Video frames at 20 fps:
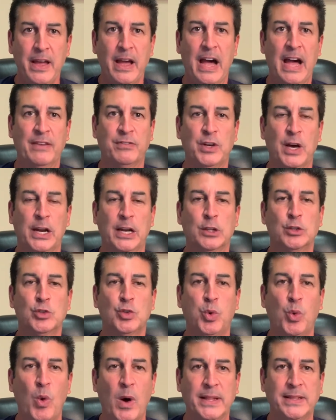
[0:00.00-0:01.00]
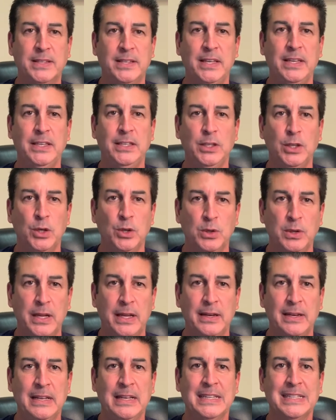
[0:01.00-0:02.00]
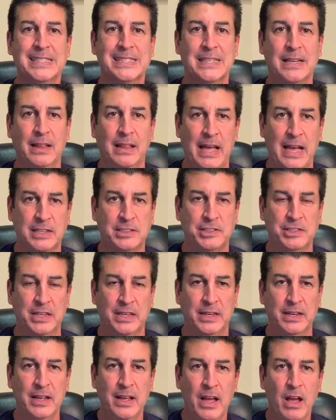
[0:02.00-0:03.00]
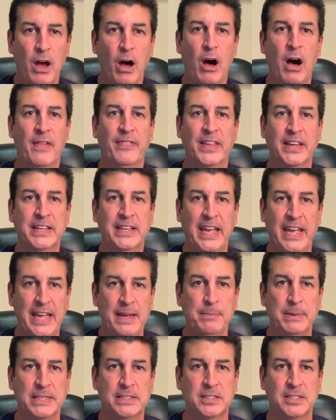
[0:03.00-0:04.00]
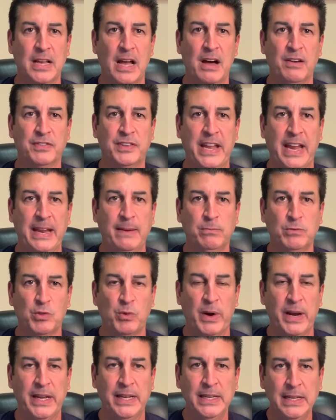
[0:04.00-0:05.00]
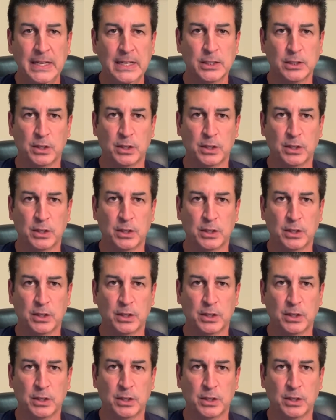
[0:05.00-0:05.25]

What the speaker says: I've got a 20-unit selection on the game itself, game three.